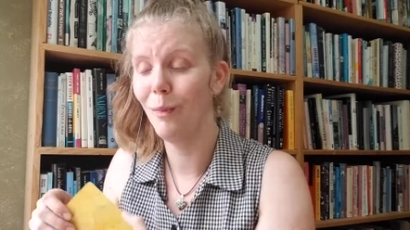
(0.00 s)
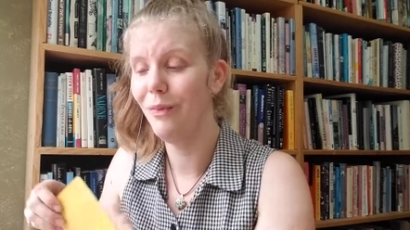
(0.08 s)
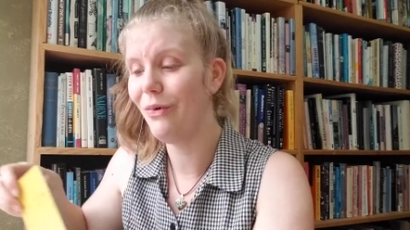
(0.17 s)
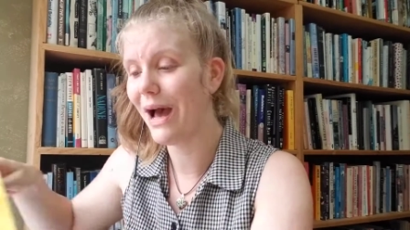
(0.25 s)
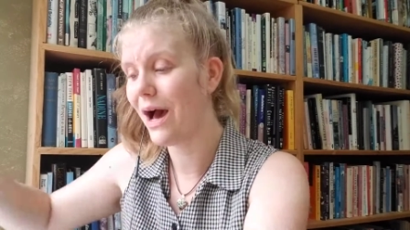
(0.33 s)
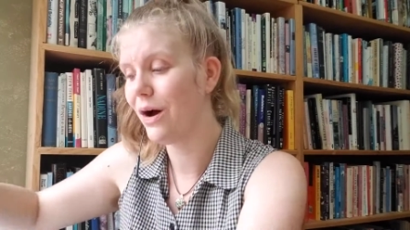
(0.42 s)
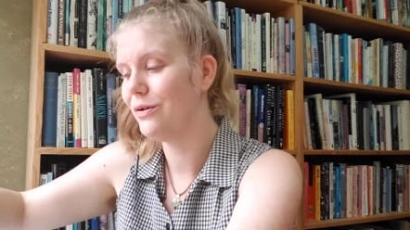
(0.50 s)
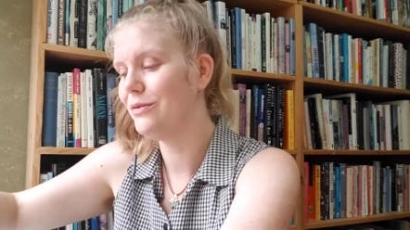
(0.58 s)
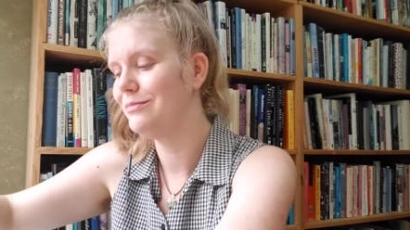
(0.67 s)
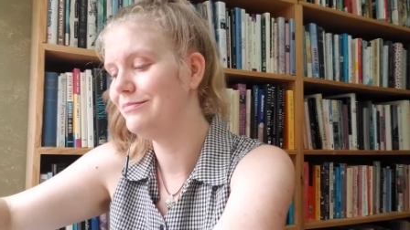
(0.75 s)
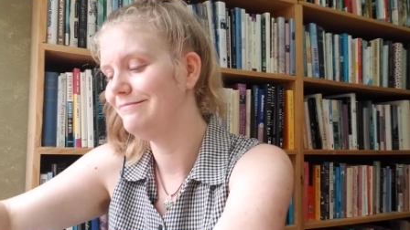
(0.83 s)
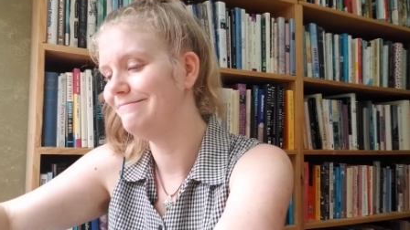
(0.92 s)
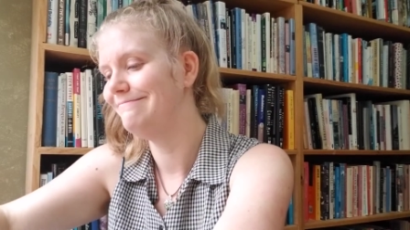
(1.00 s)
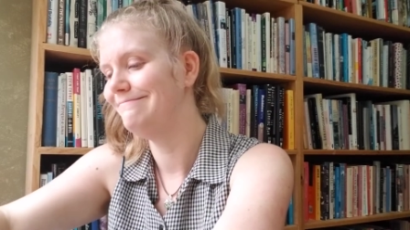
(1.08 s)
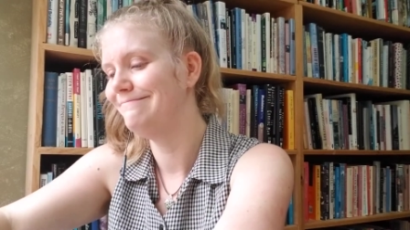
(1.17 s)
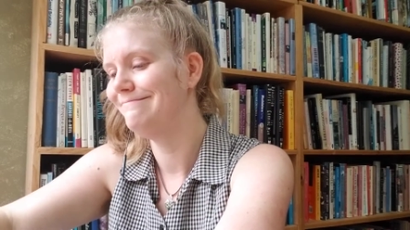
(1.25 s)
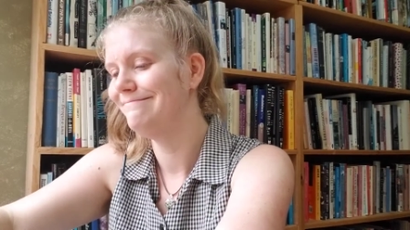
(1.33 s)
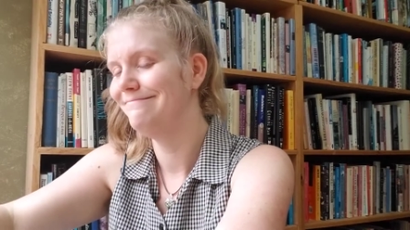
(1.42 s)
Wow.
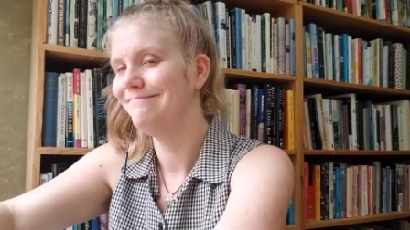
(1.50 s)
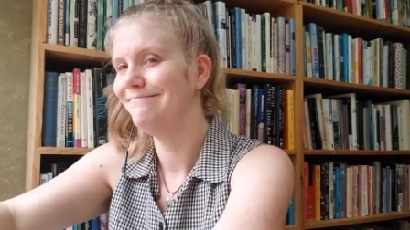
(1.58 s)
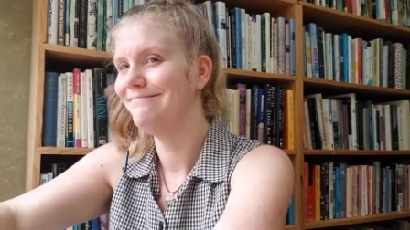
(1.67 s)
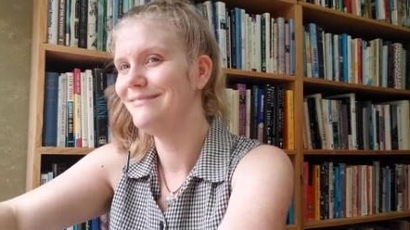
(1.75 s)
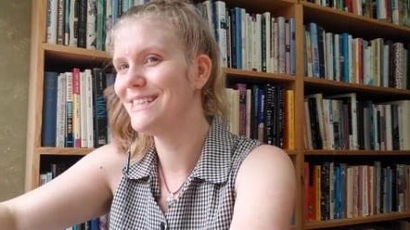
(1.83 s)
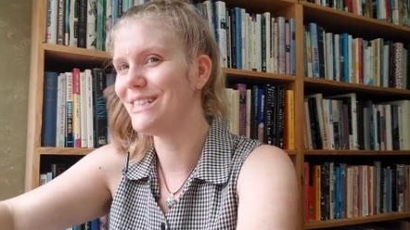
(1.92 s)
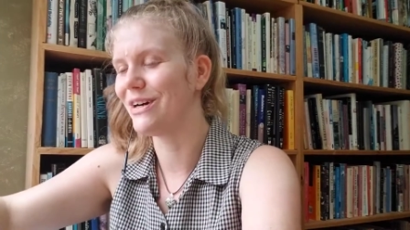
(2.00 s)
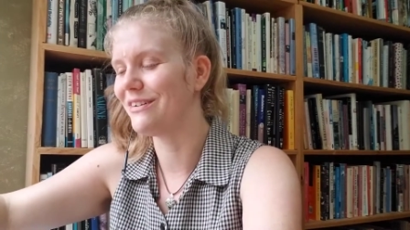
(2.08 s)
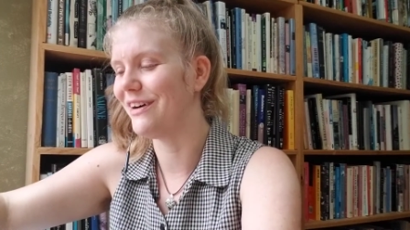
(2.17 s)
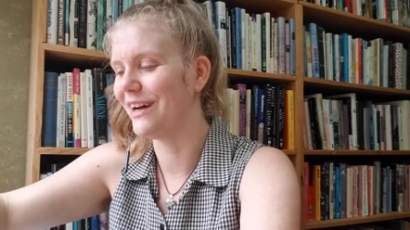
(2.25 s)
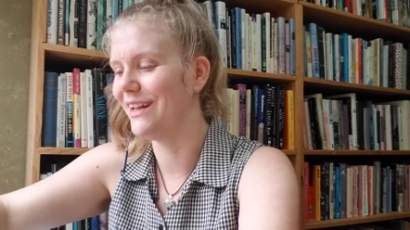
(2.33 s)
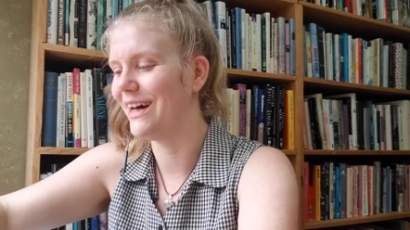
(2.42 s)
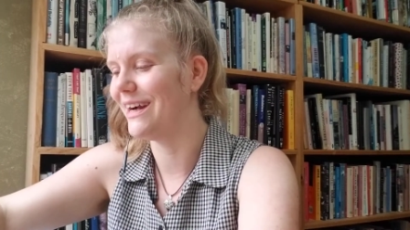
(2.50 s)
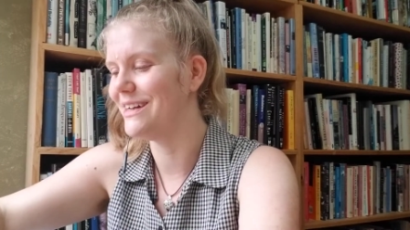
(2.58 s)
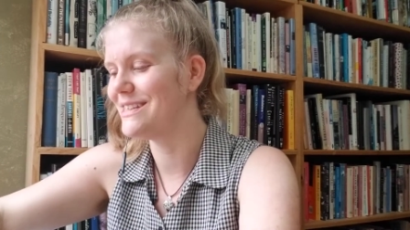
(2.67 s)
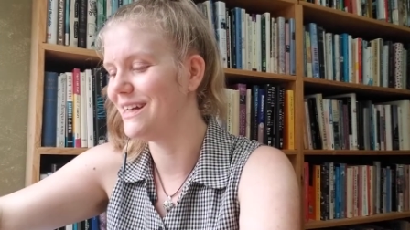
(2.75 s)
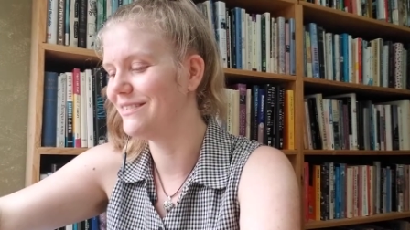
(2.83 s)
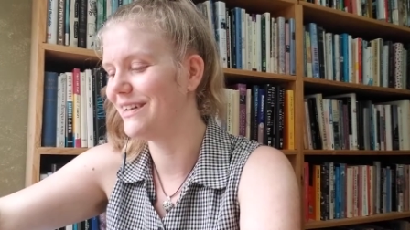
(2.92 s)
So, our final higher
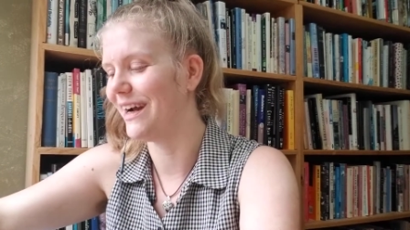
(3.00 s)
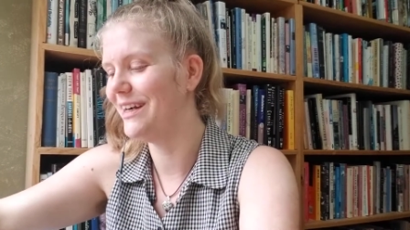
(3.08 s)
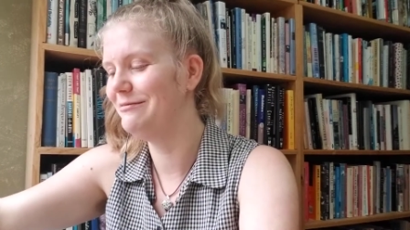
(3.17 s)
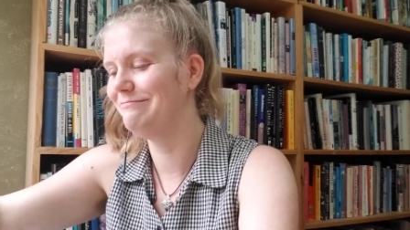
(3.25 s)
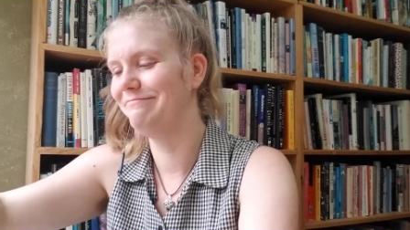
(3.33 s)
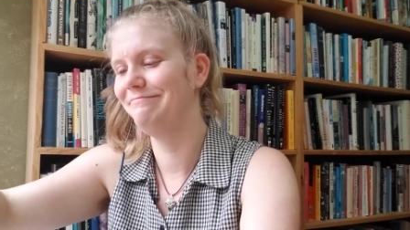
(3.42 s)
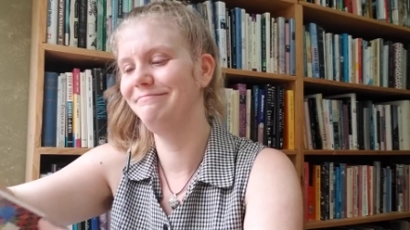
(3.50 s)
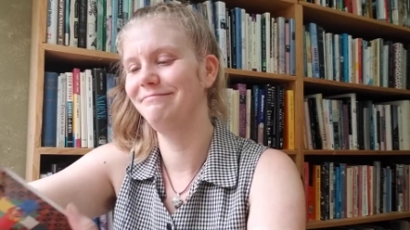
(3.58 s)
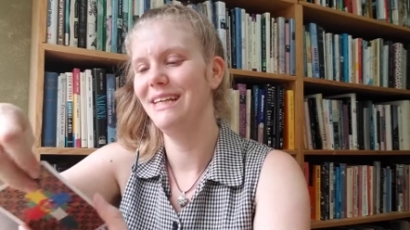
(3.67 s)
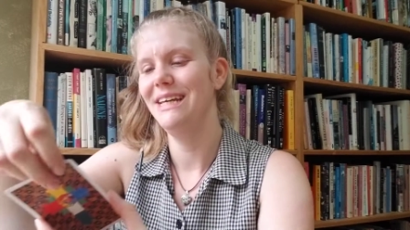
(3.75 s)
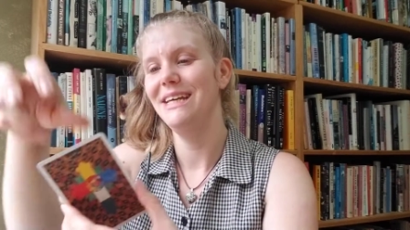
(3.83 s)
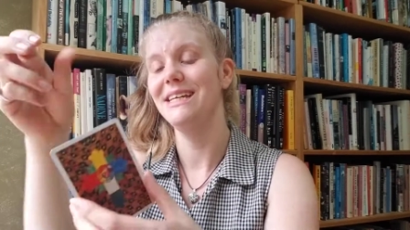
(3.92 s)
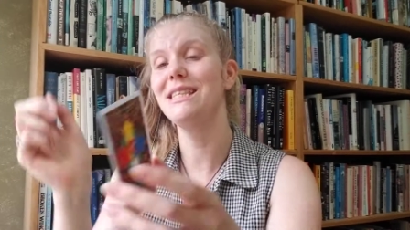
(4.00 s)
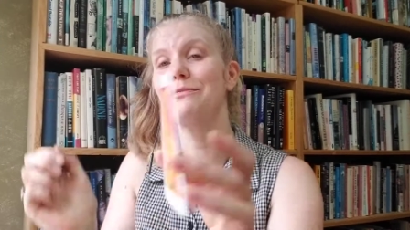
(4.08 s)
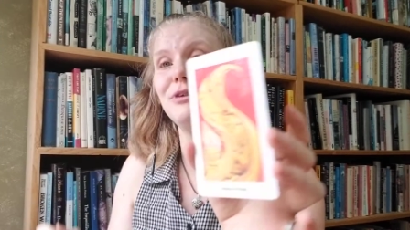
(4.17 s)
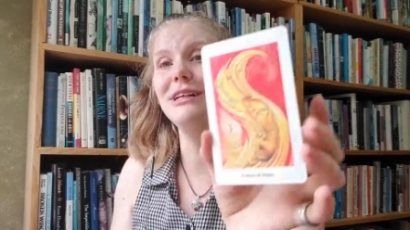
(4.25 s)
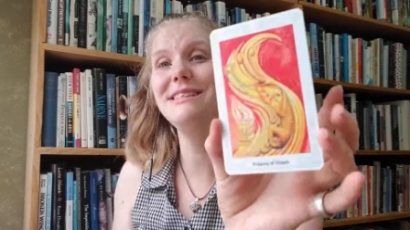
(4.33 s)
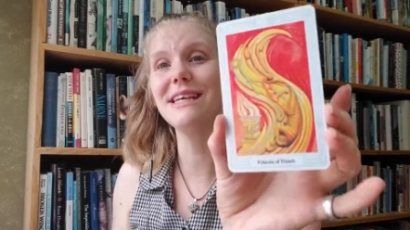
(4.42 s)
self card is the
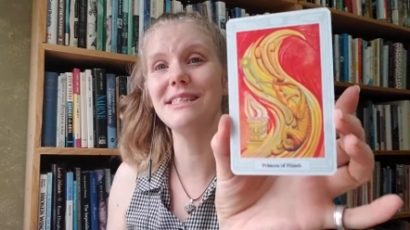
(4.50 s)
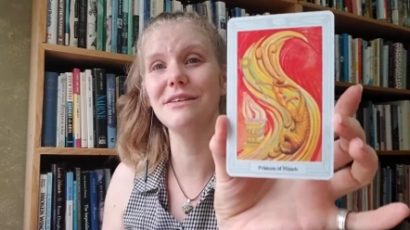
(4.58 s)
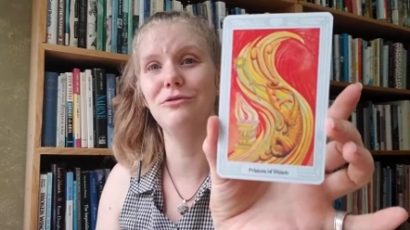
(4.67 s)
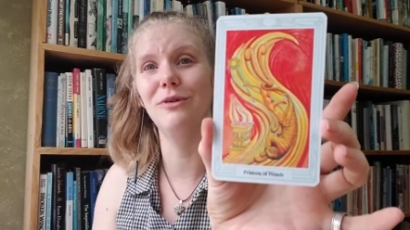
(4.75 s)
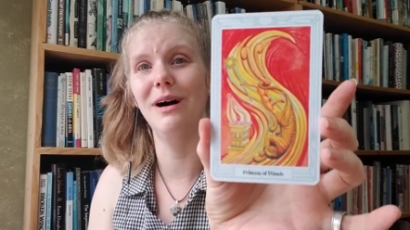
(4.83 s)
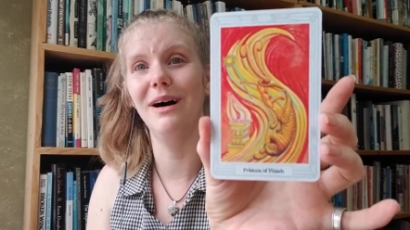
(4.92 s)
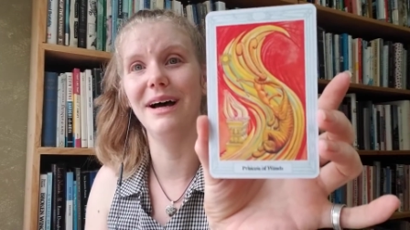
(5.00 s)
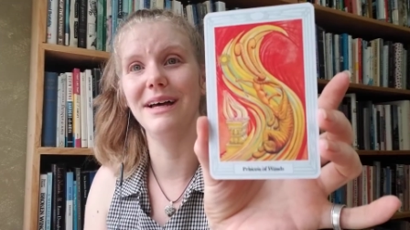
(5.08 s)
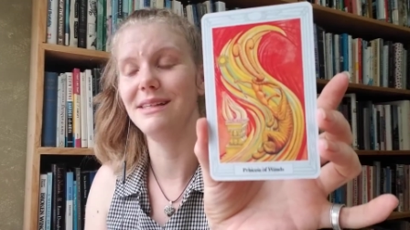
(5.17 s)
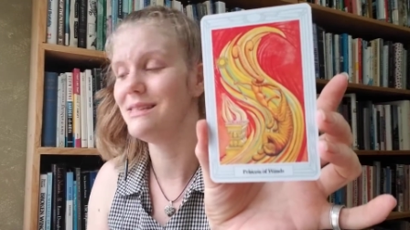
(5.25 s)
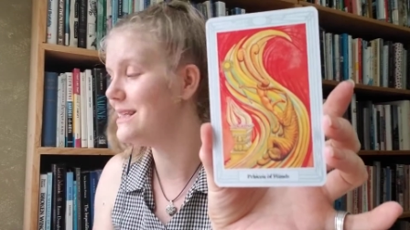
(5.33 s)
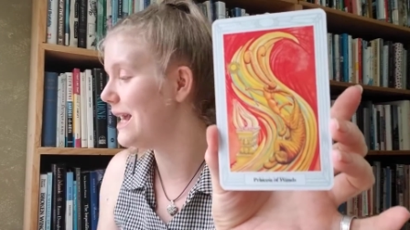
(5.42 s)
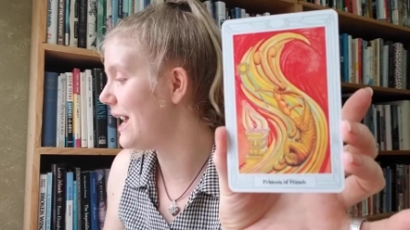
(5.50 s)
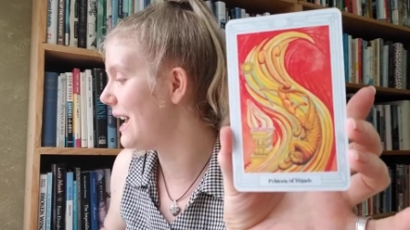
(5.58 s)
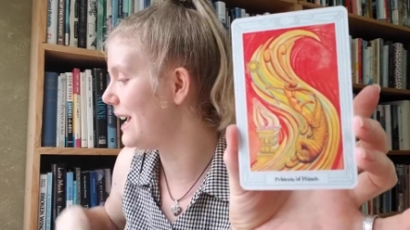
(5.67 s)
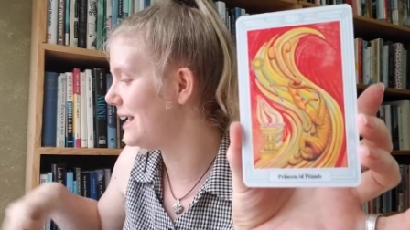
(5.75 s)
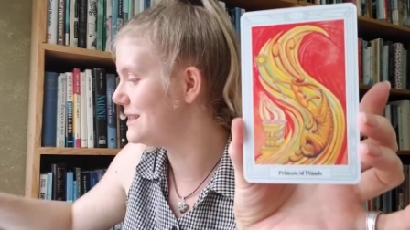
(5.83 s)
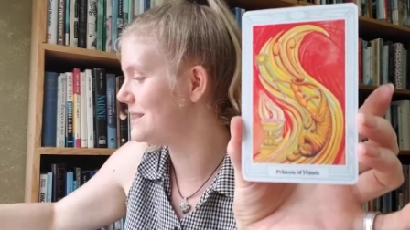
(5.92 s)
Princess of Wands.
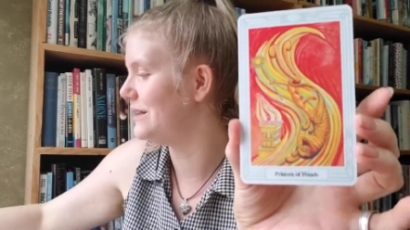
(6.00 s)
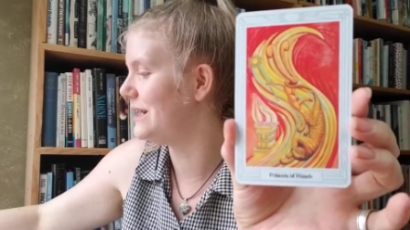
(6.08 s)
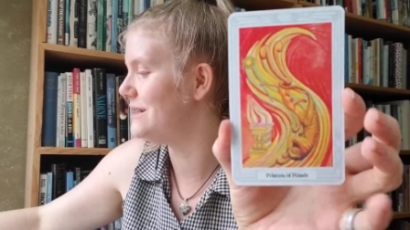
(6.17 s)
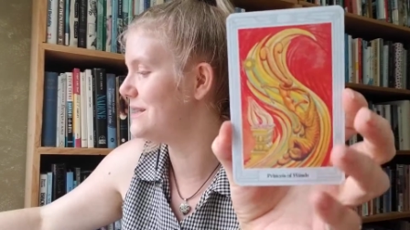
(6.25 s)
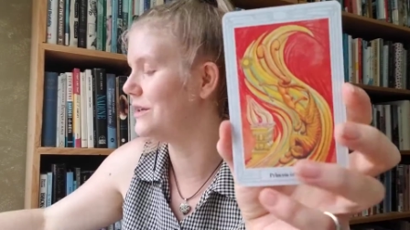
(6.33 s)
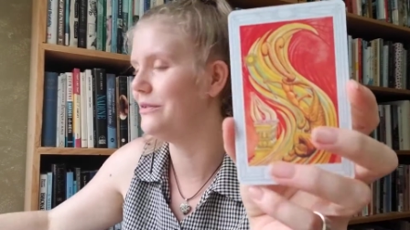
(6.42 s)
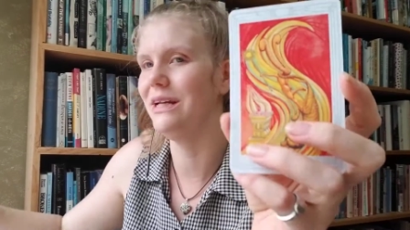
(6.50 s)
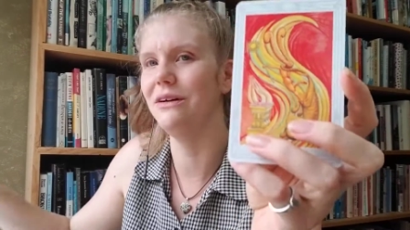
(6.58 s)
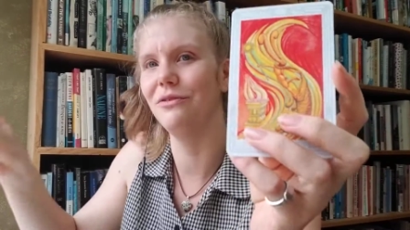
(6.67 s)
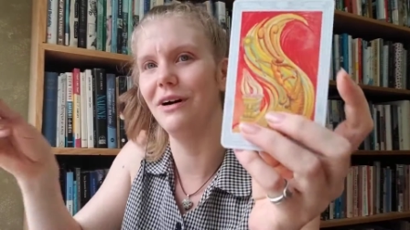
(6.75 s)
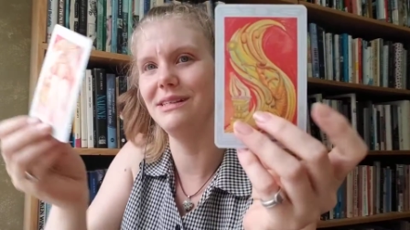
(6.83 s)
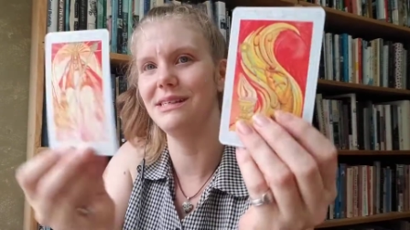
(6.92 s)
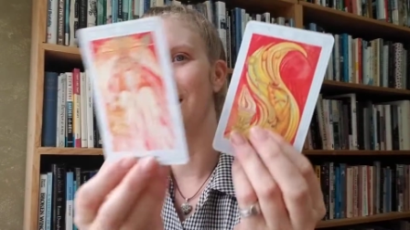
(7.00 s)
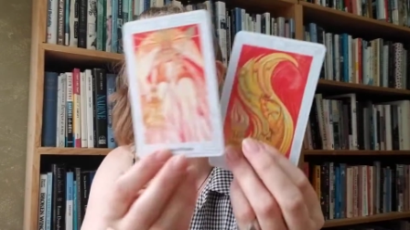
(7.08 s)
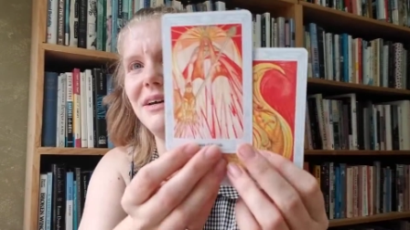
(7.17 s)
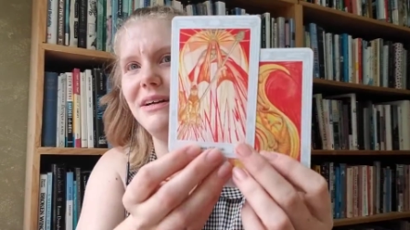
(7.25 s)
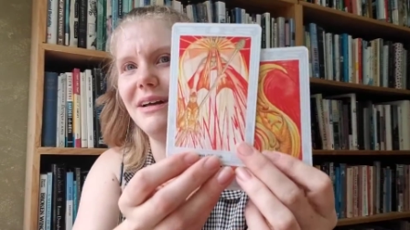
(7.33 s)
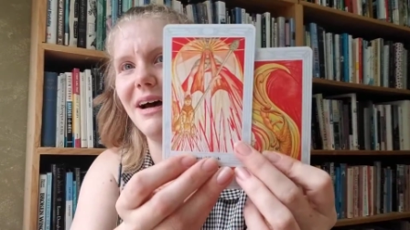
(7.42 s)
Yay! So here's the Queen of Wands'
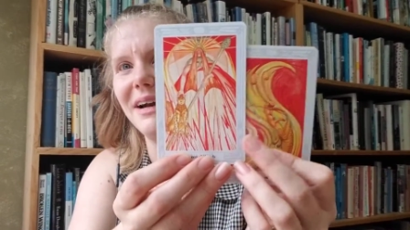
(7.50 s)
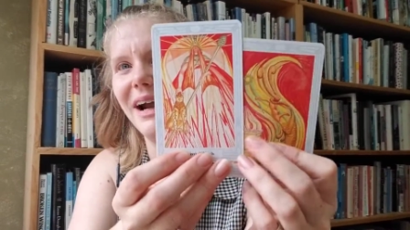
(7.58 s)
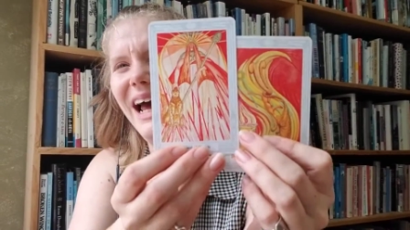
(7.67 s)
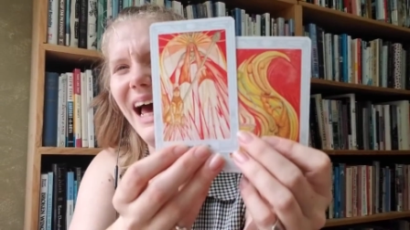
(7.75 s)
other daughter.